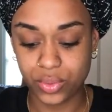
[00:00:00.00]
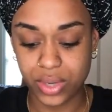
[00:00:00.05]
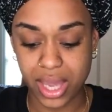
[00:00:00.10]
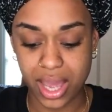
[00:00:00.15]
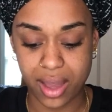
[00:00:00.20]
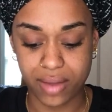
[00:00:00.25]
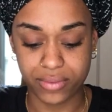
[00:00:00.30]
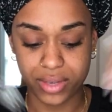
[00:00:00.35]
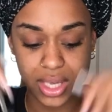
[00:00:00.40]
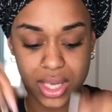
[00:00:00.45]
We
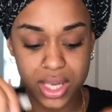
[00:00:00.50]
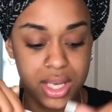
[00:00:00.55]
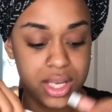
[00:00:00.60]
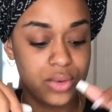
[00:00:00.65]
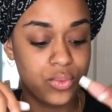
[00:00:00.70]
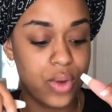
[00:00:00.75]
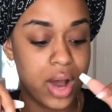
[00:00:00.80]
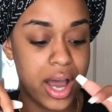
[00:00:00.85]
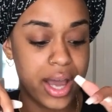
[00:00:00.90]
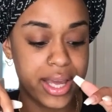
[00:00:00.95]
have
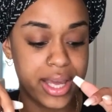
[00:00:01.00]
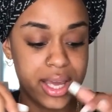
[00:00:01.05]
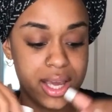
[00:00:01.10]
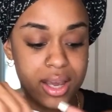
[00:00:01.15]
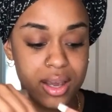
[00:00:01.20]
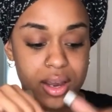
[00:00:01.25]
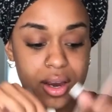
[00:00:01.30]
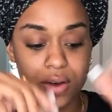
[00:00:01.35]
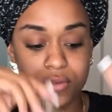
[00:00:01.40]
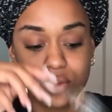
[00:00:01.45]
quinoa
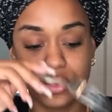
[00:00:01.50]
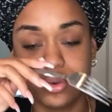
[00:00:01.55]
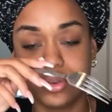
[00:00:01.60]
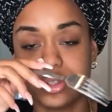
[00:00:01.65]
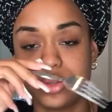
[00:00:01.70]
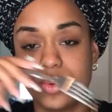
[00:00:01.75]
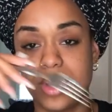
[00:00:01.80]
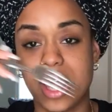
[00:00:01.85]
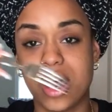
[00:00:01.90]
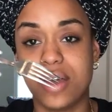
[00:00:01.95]
here. Of
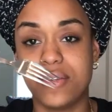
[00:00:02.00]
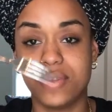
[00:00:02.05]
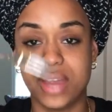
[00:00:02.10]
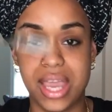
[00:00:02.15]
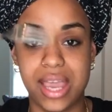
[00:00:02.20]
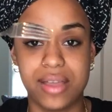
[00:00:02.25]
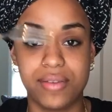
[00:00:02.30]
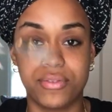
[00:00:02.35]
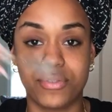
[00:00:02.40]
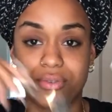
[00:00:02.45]
course, we have
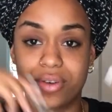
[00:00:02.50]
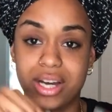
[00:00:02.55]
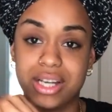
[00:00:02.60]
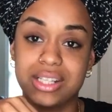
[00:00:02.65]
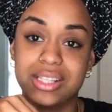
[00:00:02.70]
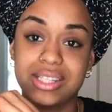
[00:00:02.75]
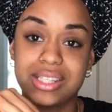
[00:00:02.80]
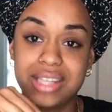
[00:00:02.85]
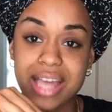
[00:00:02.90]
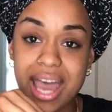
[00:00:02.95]
a fresh
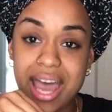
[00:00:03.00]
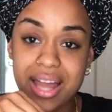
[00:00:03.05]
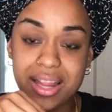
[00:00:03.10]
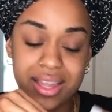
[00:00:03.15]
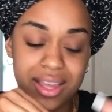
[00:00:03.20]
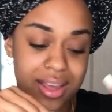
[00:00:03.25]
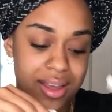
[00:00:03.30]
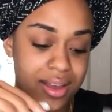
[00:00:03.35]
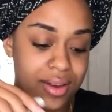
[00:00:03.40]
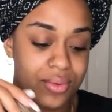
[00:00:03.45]

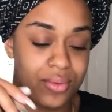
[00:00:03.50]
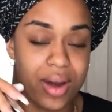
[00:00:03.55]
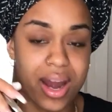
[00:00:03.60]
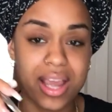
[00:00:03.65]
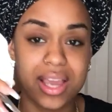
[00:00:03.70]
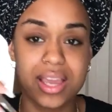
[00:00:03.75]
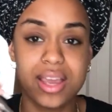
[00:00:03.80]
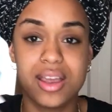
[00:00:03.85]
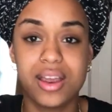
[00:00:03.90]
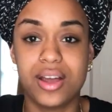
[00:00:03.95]
salad
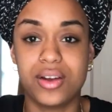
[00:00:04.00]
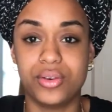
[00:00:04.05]
right here.